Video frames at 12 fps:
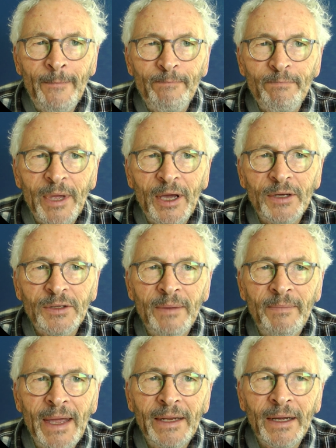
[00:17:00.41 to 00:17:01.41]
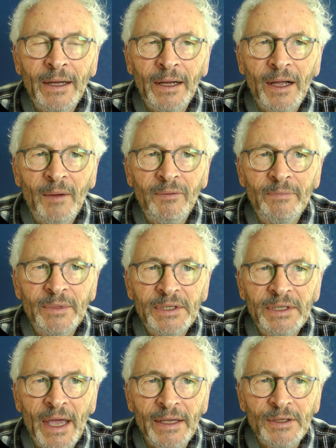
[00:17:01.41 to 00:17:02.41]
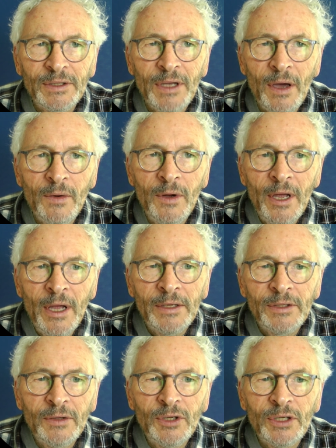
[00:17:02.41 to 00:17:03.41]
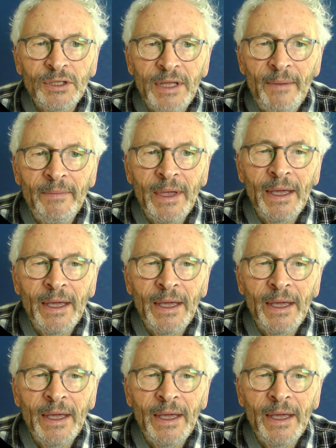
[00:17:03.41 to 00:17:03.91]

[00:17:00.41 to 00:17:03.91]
because I made a couple of mistakes. So just let me